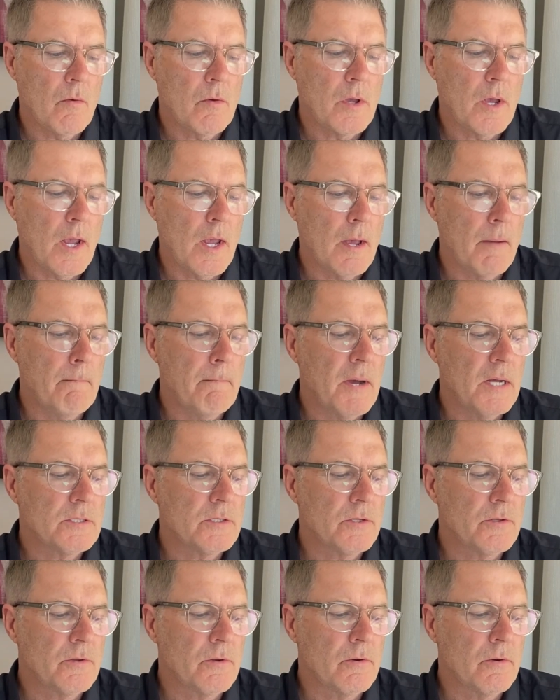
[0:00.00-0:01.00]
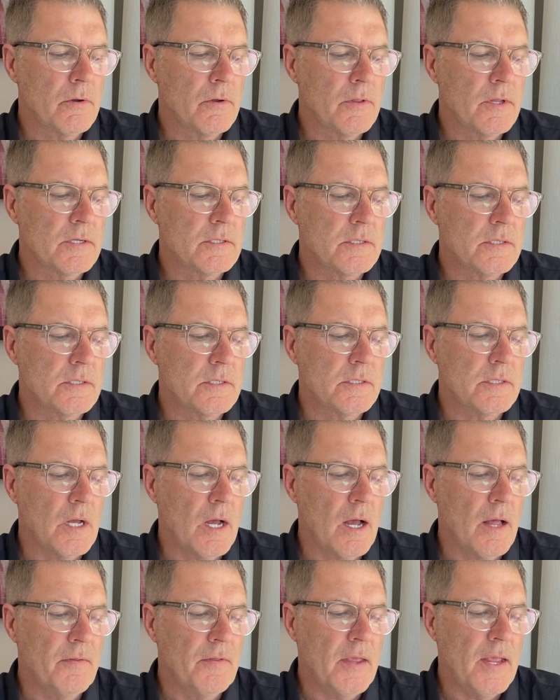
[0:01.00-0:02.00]
Okay, I'm buzzing through here. This is
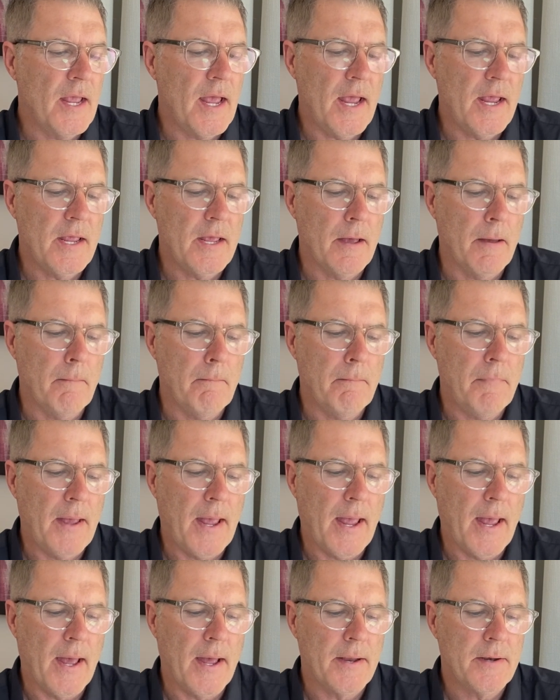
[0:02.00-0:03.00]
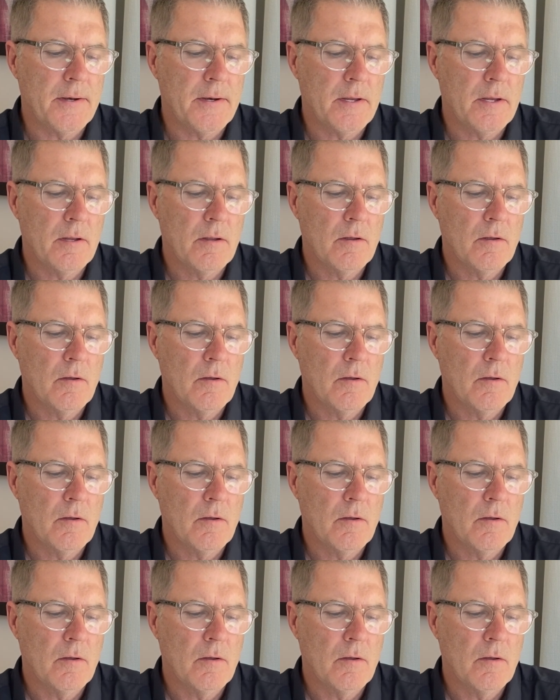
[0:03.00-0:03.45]
on the AM band.